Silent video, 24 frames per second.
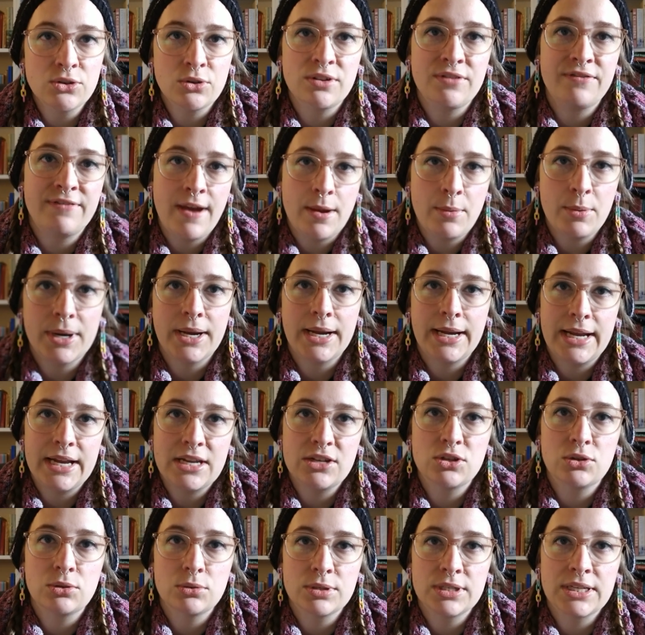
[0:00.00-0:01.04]
sort of fabric
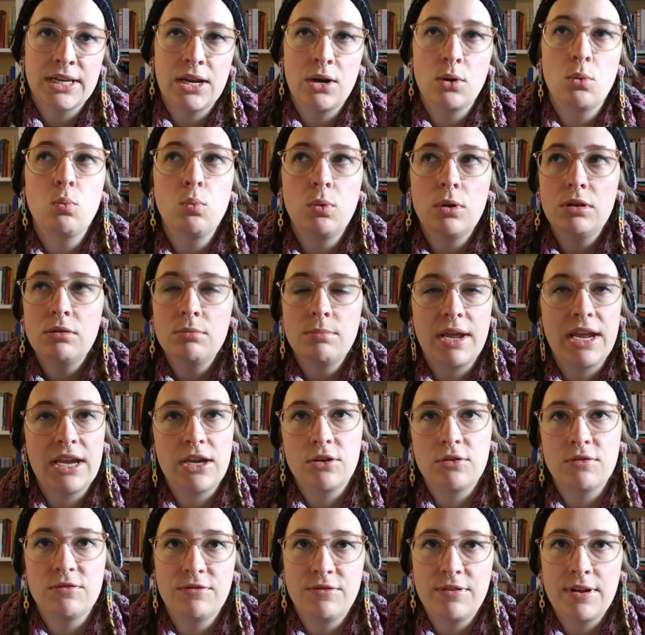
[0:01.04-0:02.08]
against your skin will
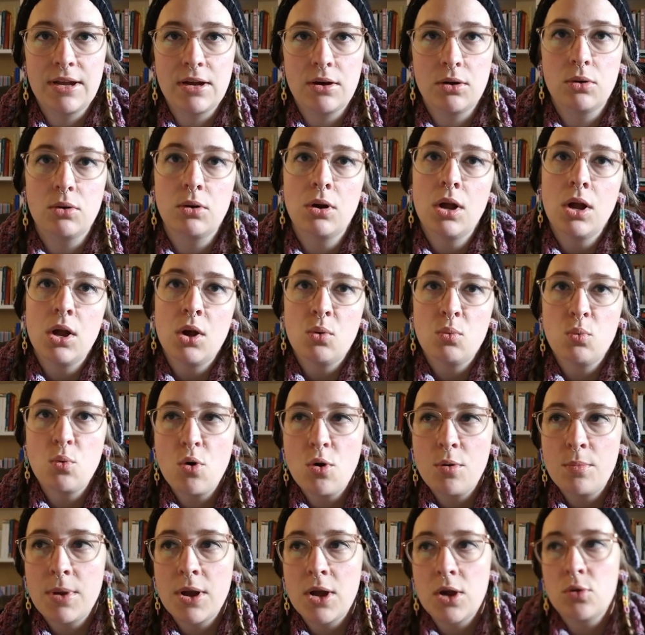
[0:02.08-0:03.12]
make you feel
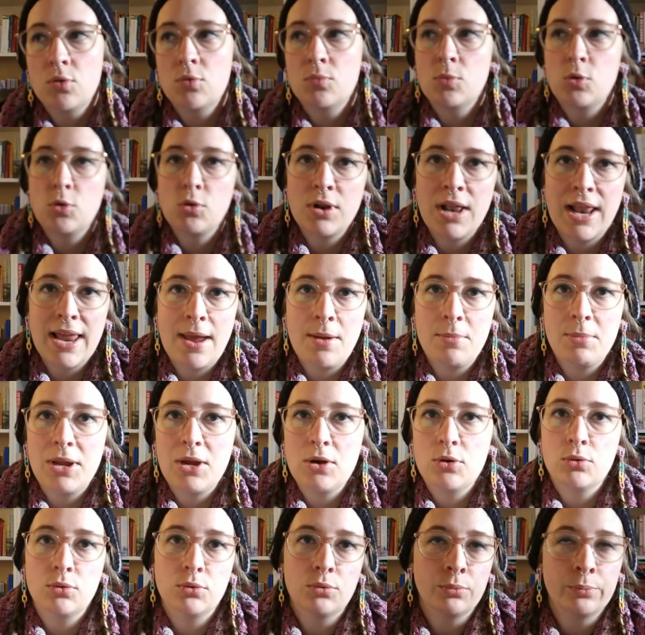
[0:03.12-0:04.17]
warmer or more clammy
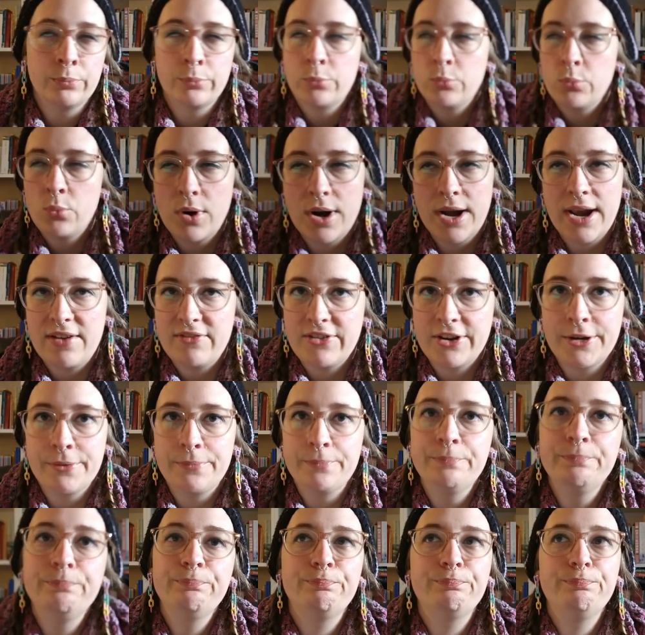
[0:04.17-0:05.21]
or whatever.
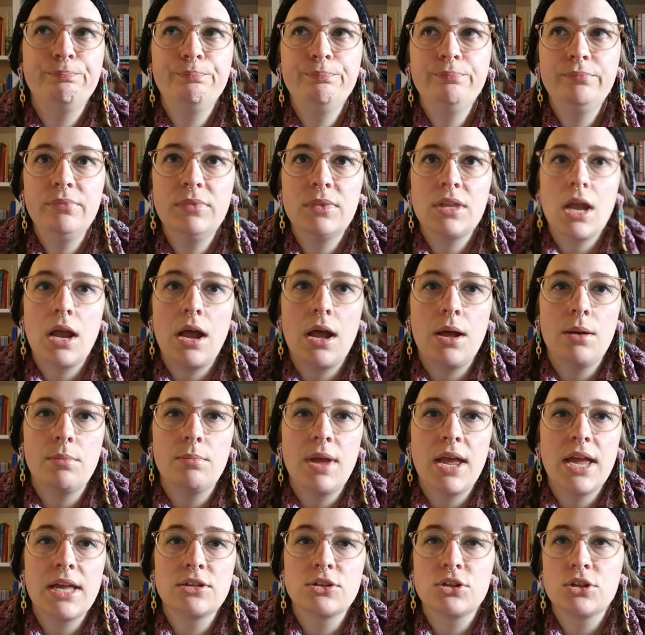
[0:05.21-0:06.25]

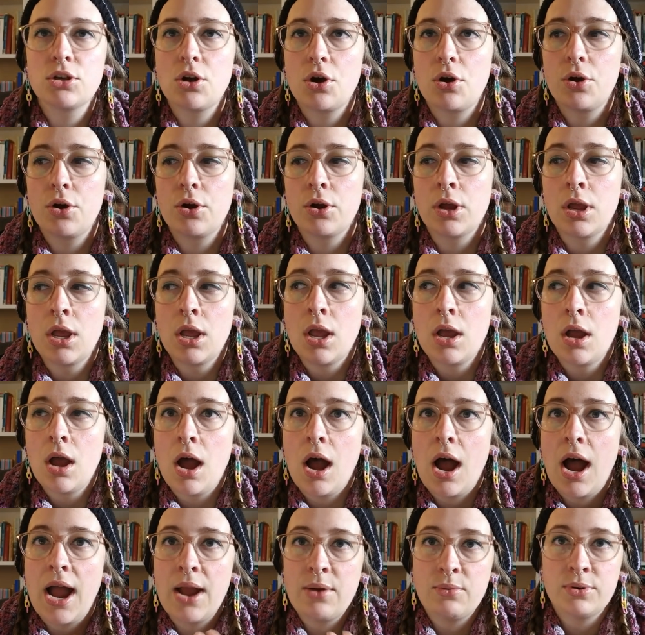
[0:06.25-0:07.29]
And so
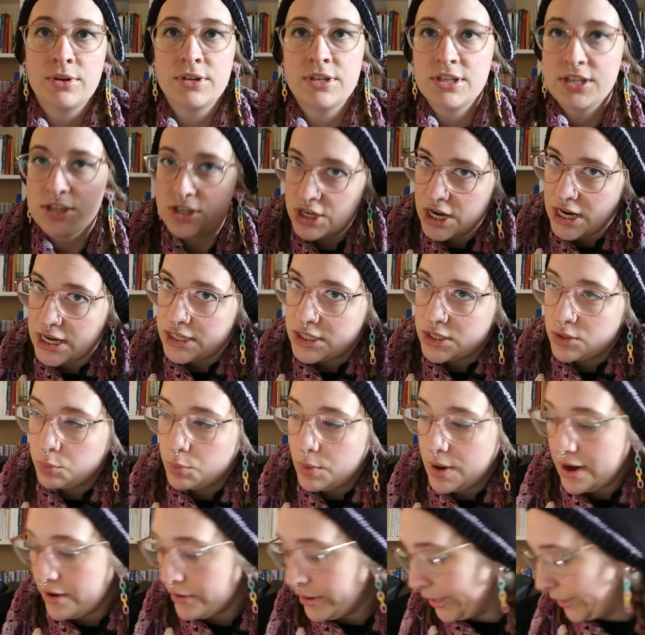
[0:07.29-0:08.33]
I would suggest
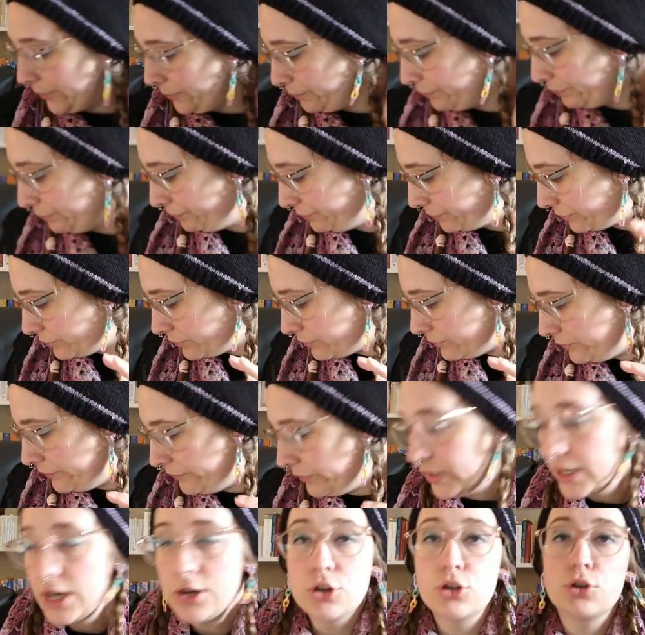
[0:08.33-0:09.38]
wearing
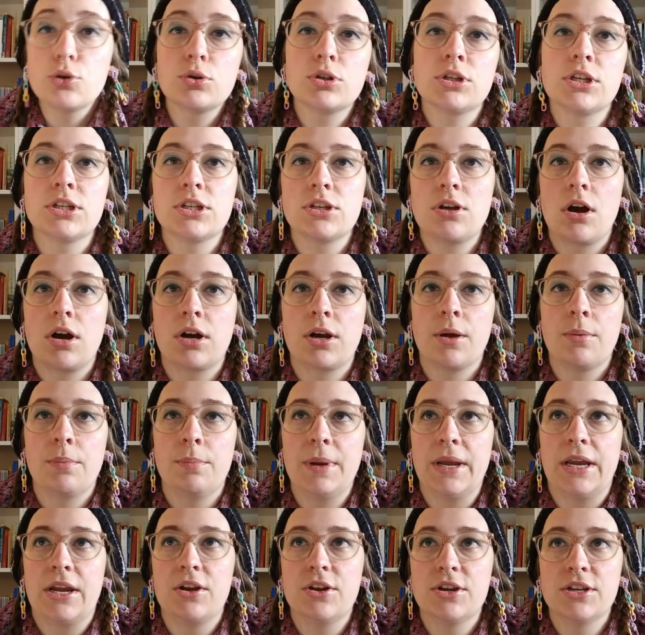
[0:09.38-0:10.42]
a shorter sock
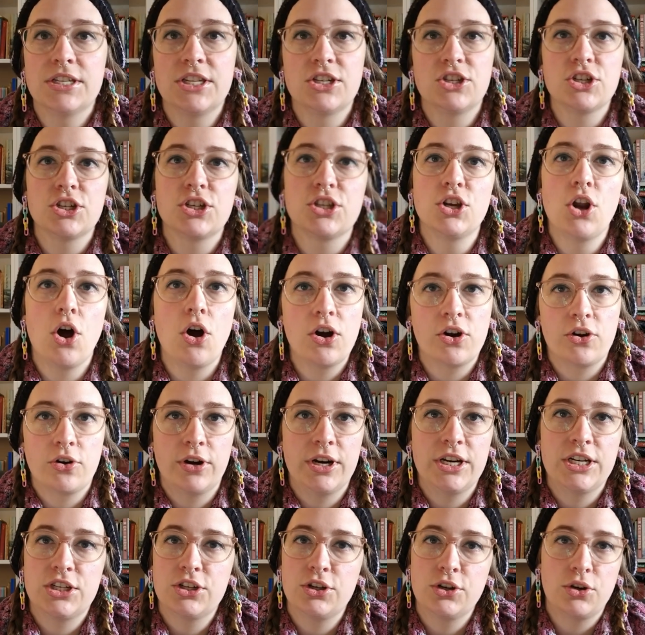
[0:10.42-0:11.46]
because it's just not
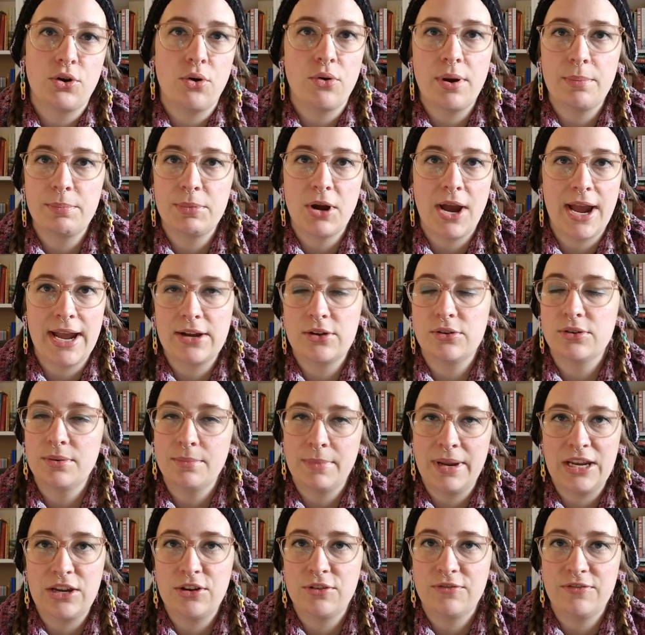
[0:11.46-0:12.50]
going to go up your ankle and
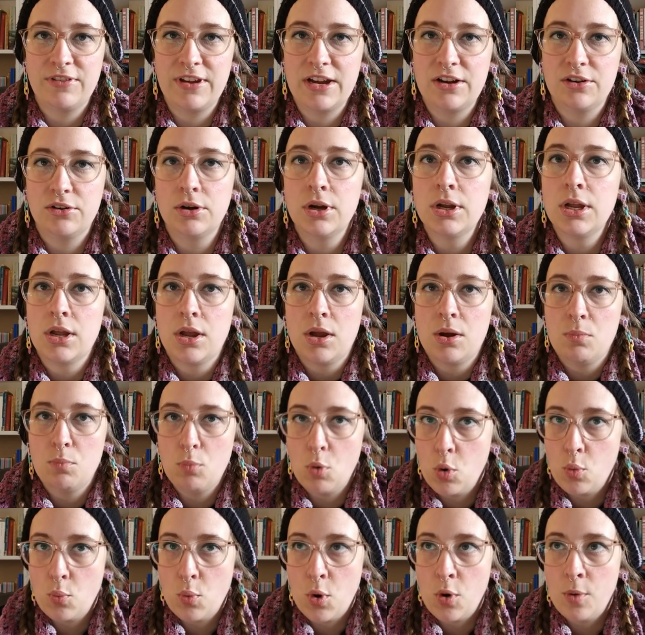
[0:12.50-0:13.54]
make you feel
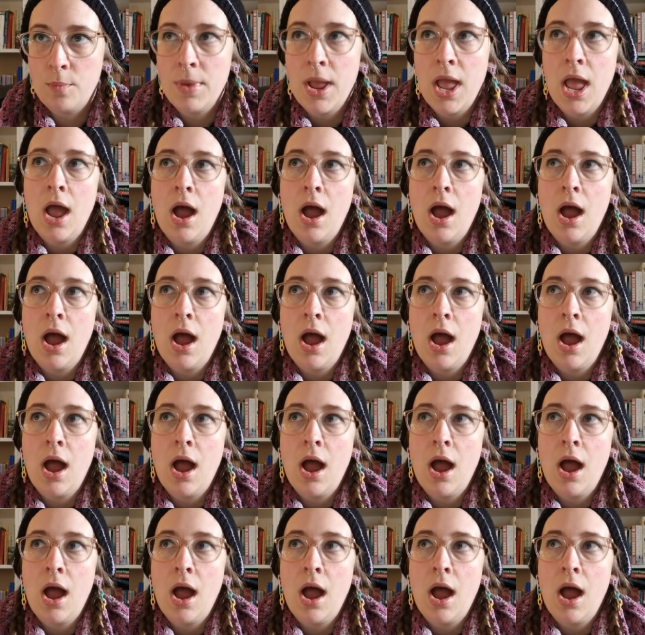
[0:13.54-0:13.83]
more warm.